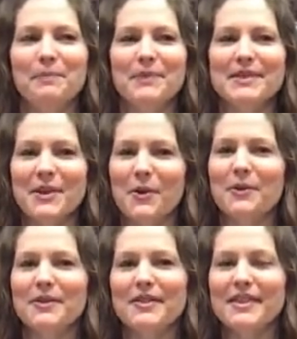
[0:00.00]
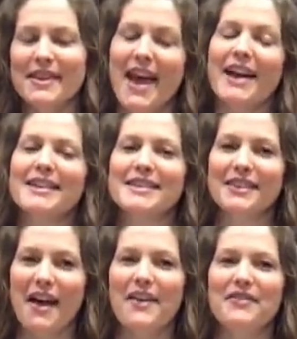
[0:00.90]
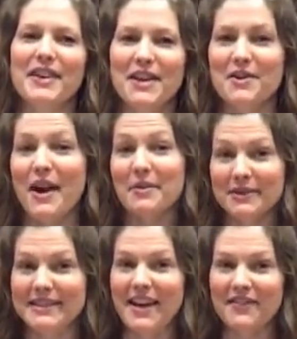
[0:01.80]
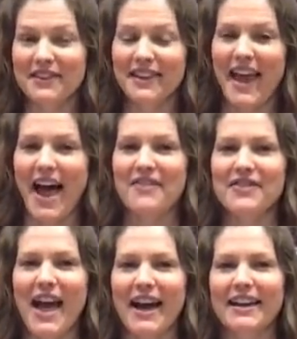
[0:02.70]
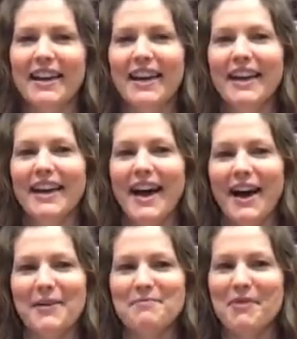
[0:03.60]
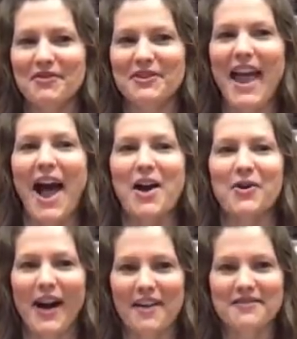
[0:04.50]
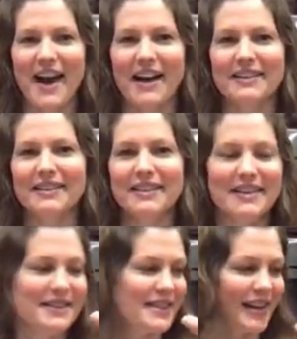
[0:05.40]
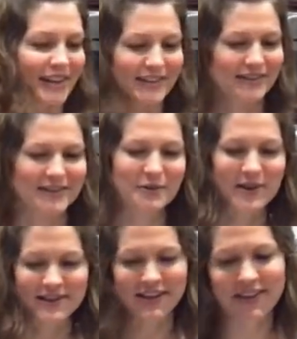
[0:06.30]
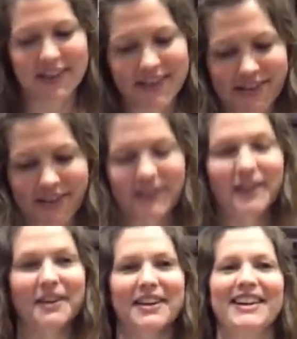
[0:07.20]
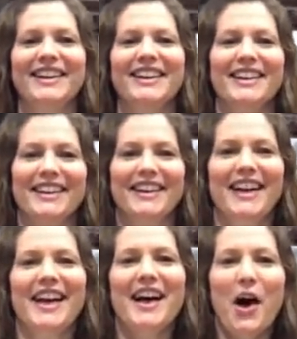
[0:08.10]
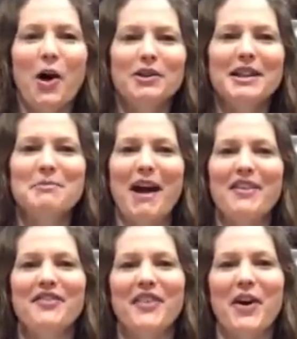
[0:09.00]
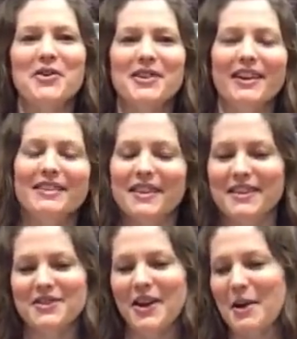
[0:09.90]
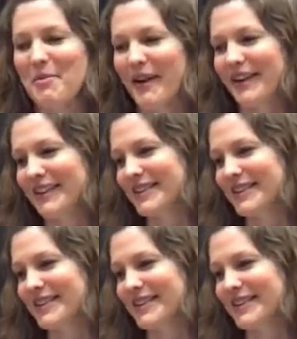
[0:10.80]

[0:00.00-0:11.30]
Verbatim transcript: So the next live video, I will definitely have that. But for now, I've got these squeezy things on there holding my phone onto the tripod.